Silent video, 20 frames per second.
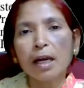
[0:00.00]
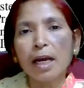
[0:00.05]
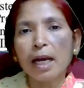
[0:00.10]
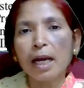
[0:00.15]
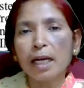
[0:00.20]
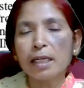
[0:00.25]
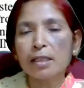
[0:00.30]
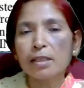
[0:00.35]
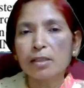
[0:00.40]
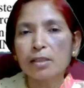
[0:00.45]

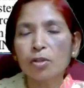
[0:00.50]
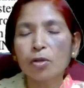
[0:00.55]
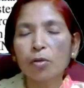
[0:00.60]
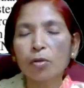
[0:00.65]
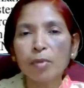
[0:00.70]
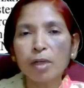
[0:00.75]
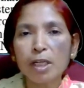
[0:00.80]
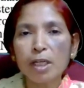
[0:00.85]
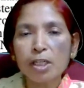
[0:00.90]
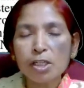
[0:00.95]
and
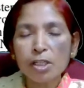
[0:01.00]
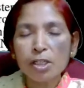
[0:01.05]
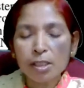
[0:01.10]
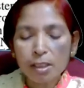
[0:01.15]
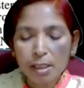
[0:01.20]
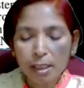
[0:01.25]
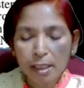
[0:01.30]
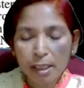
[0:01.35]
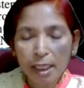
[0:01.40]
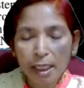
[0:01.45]
to
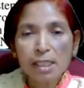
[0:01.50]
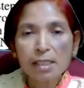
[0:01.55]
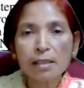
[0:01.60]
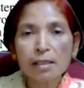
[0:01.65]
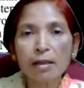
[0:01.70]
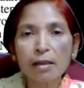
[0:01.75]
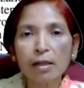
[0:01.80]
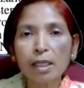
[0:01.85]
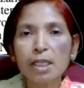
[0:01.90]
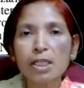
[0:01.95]
increase
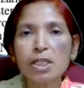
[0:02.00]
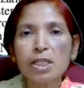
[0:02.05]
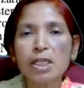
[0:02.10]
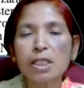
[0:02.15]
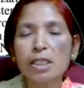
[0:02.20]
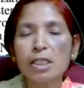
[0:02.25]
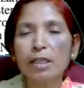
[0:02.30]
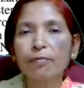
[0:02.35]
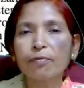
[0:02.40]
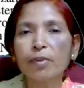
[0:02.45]
the
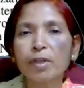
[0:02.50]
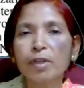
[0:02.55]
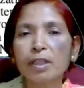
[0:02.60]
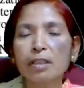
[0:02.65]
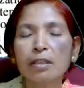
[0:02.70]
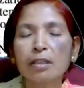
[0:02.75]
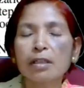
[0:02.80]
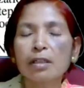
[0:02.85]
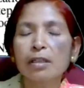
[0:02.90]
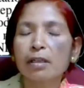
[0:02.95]
relationship with
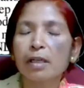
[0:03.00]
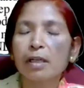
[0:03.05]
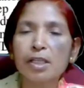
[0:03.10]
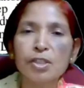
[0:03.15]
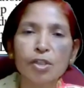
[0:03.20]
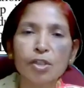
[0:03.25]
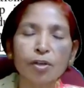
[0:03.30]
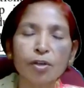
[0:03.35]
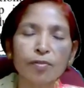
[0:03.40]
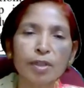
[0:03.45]
the
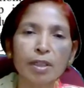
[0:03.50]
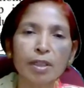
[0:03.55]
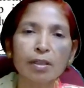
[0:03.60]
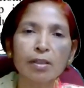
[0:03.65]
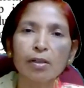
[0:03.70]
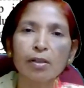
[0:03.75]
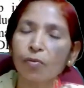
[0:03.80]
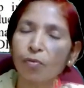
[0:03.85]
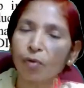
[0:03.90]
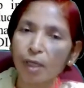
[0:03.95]
rest of
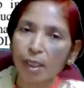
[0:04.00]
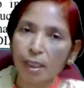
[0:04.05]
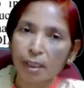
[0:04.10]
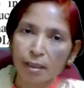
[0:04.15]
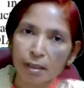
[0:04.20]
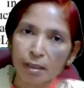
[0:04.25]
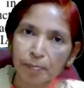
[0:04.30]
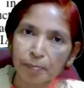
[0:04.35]
the world,